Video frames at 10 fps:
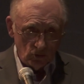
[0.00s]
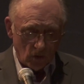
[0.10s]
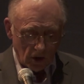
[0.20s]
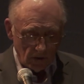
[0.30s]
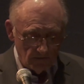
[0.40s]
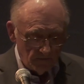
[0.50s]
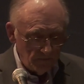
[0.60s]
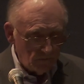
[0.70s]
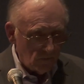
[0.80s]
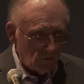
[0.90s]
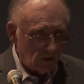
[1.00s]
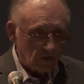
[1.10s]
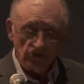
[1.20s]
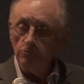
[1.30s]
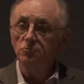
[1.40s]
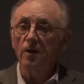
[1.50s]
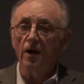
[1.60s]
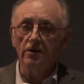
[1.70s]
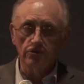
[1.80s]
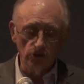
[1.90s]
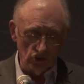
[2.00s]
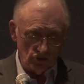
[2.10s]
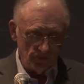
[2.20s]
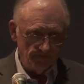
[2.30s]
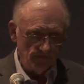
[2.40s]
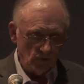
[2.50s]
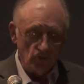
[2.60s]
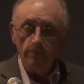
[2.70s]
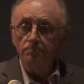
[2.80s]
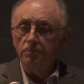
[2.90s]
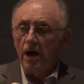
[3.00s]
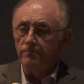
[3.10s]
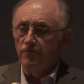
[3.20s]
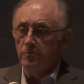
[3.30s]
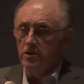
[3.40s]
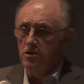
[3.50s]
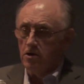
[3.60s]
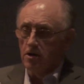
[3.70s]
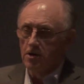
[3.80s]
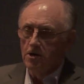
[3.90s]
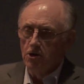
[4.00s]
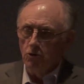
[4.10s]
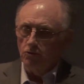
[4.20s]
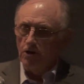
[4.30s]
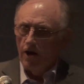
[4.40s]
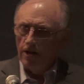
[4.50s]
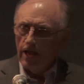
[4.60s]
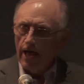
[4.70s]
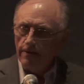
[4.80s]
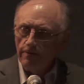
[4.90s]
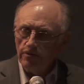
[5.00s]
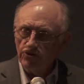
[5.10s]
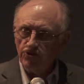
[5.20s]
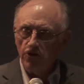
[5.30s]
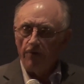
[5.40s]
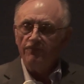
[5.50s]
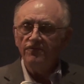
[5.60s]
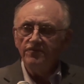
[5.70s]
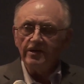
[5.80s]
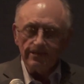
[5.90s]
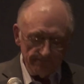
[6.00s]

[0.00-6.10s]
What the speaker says: worker, because he was part of the church. So I'm familiar with all that stuff, right,